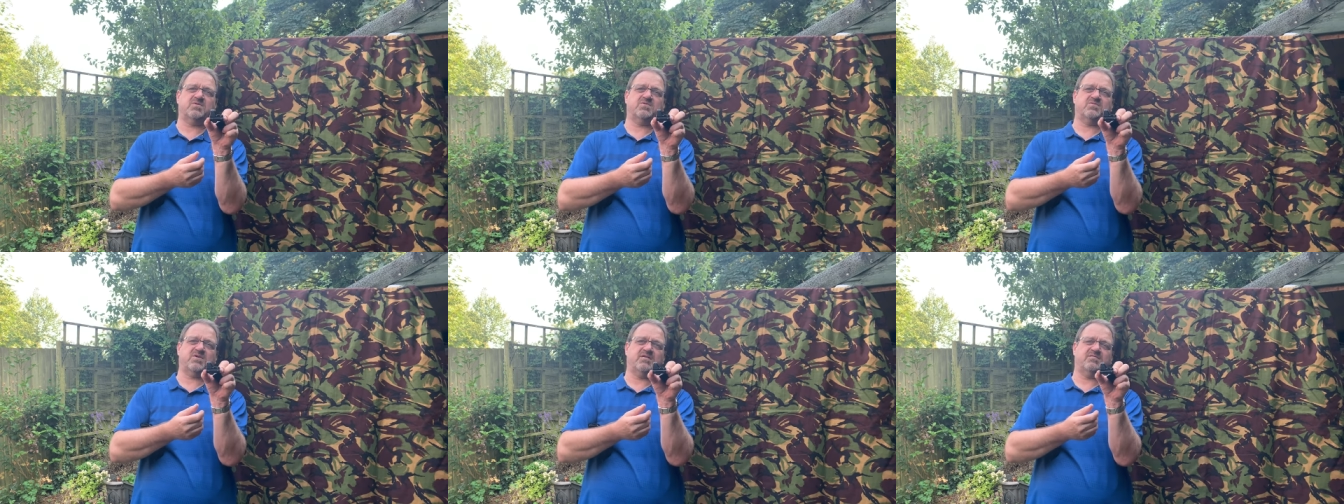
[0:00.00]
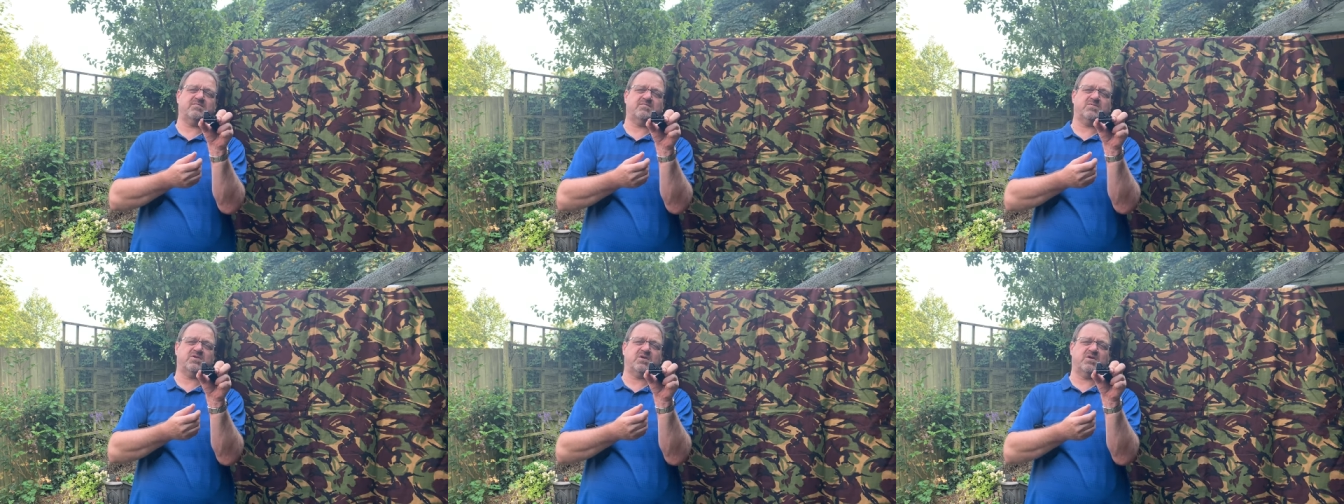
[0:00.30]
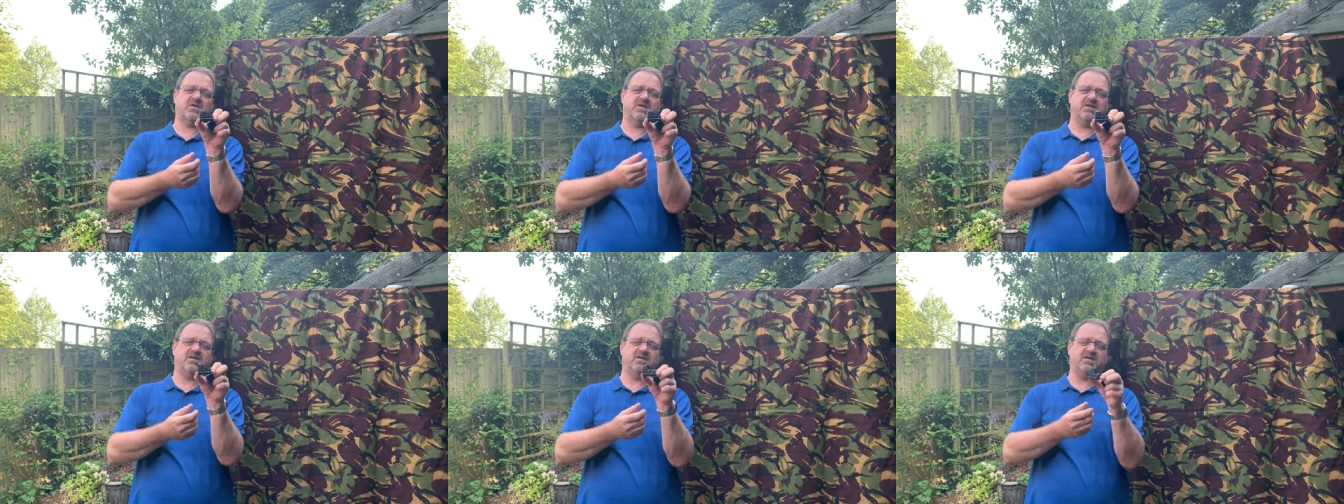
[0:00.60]
straight from
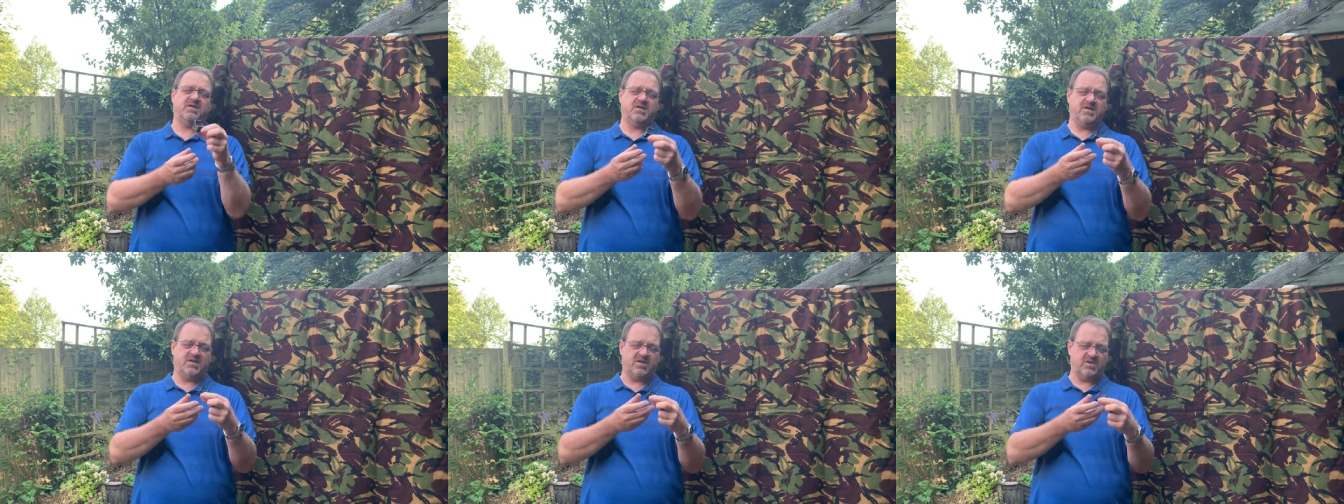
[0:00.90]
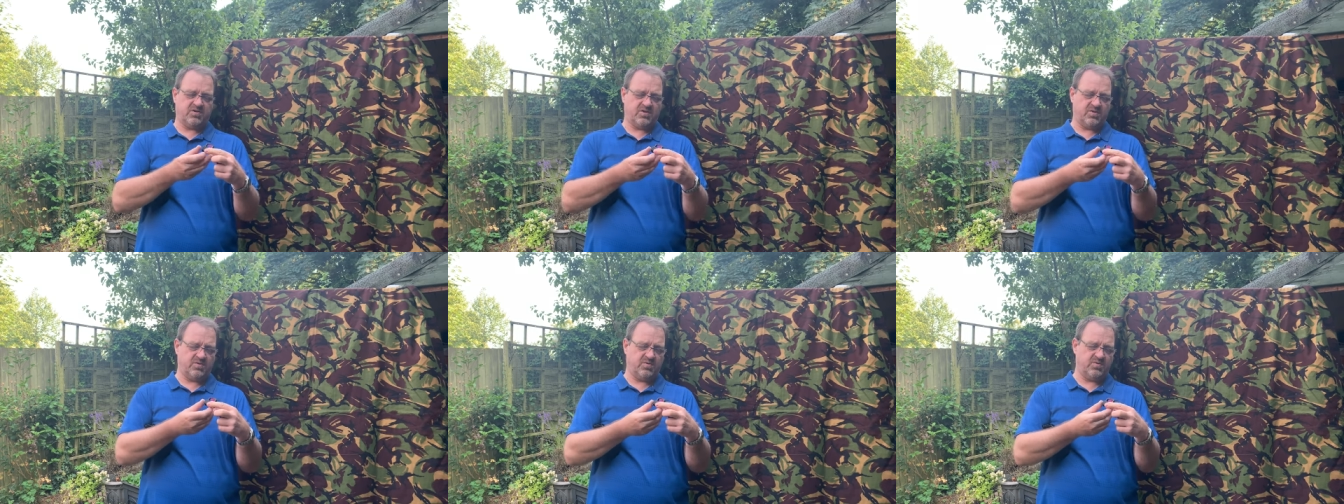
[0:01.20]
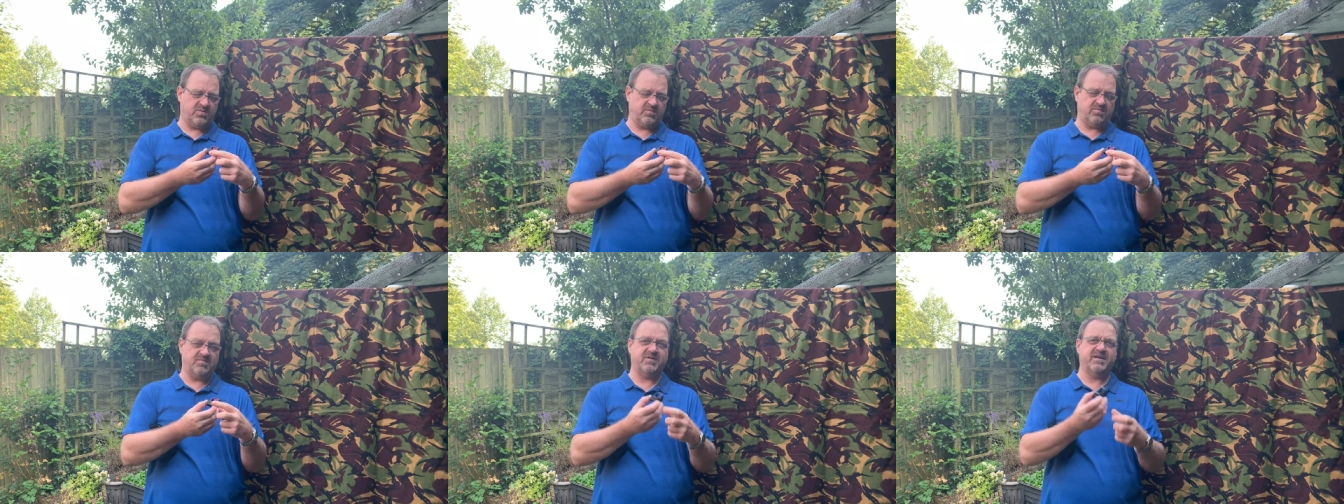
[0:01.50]
China.
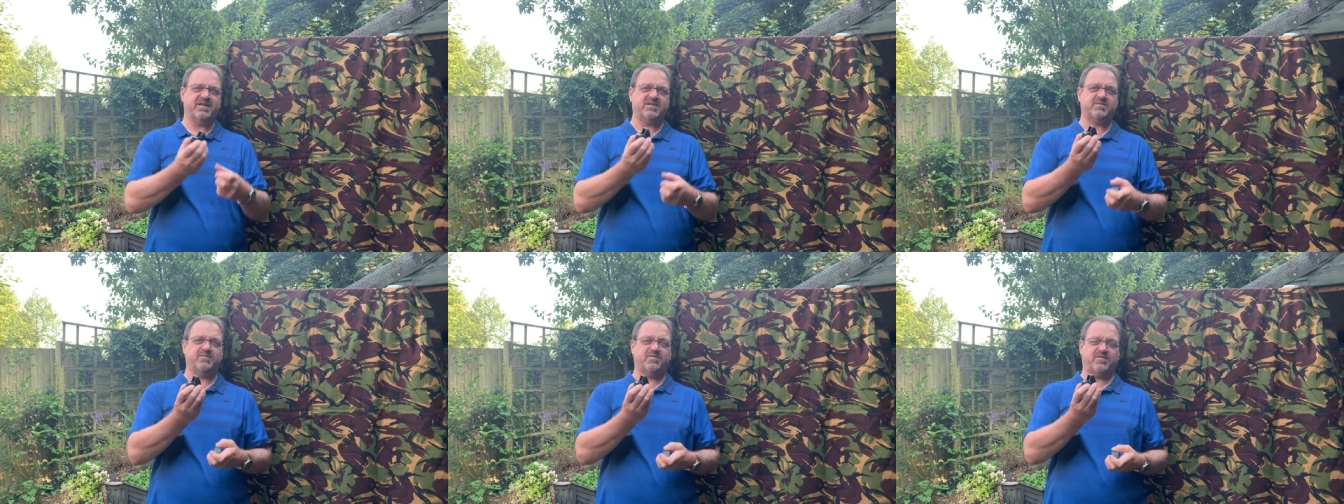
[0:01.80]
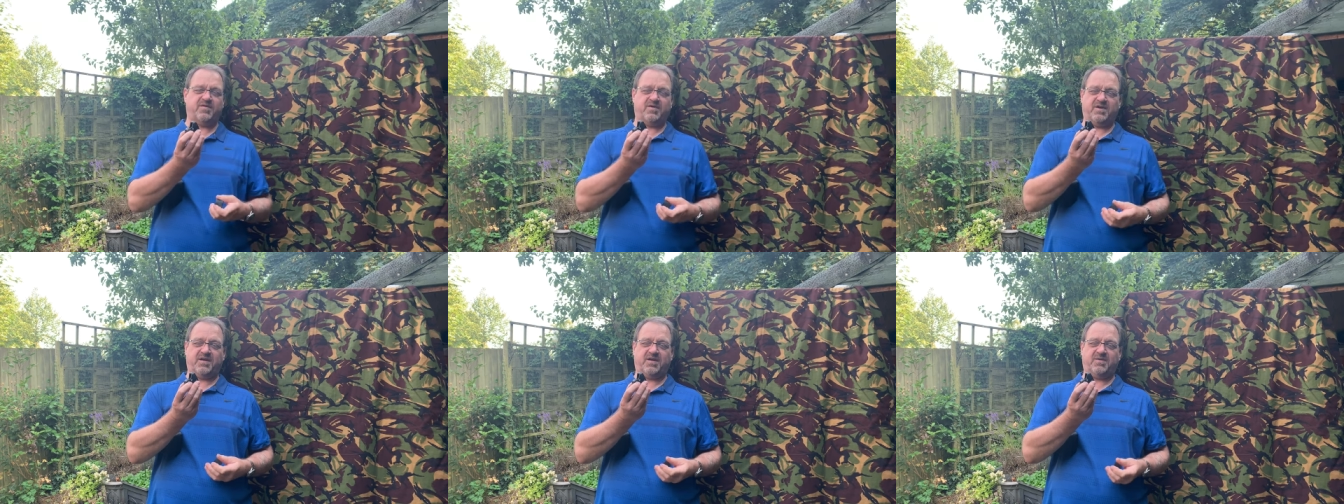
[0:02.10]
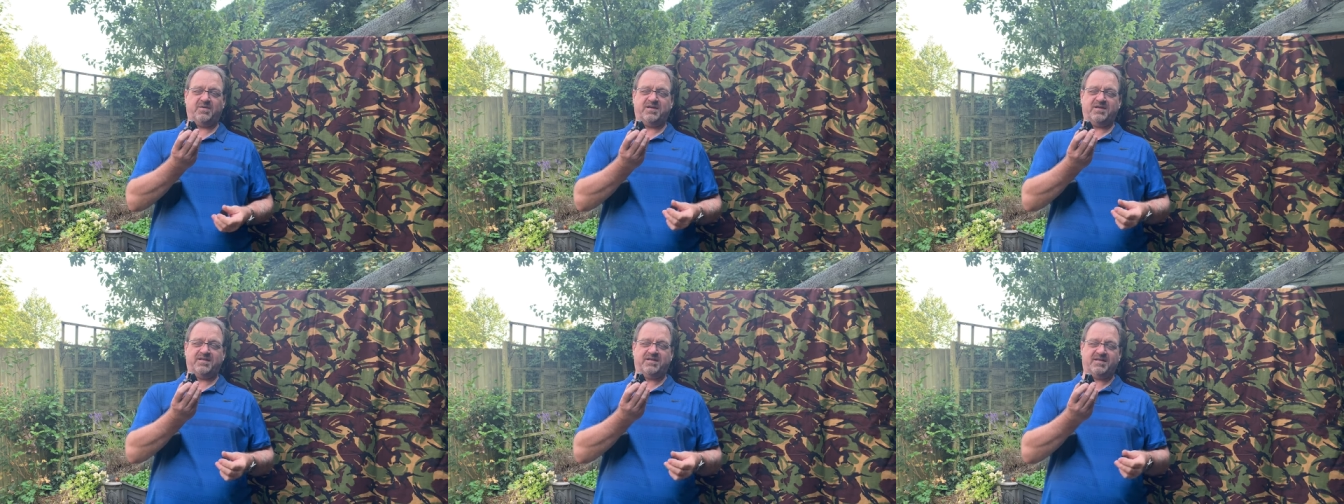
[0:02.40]
So less than 30
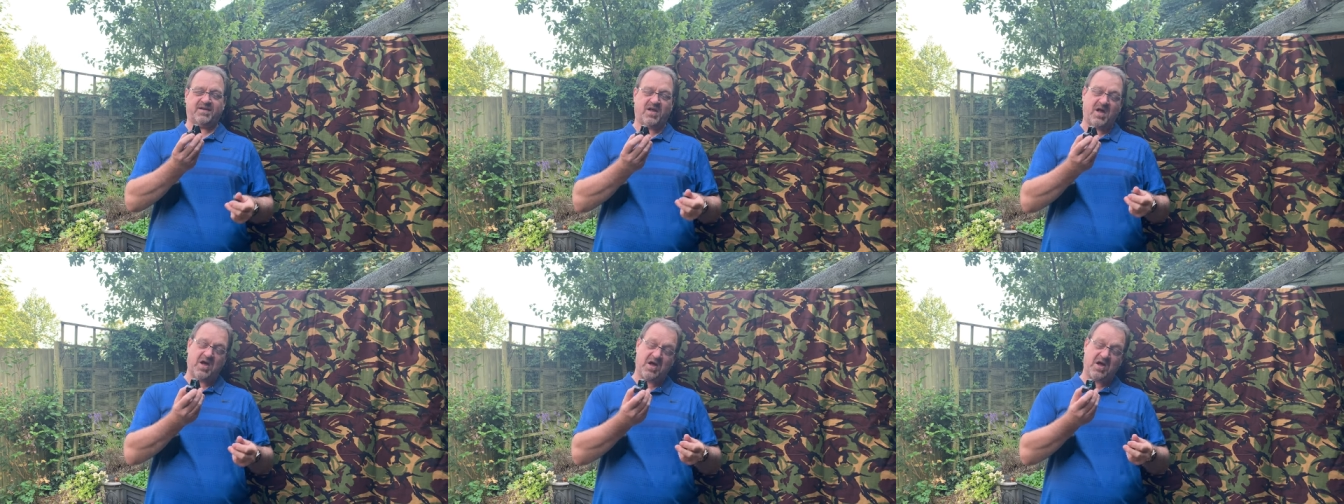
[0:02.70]
quid